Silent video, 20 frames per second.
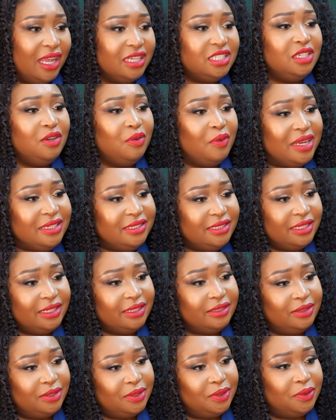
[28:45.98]
actually
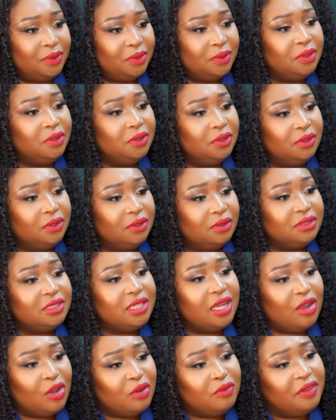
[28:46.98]
wanted to
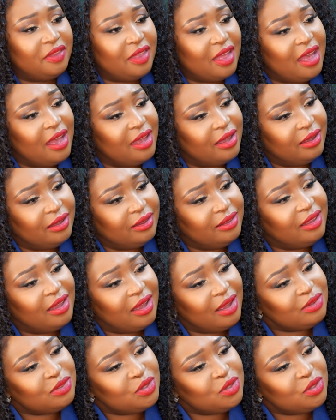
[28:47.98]
take over the household.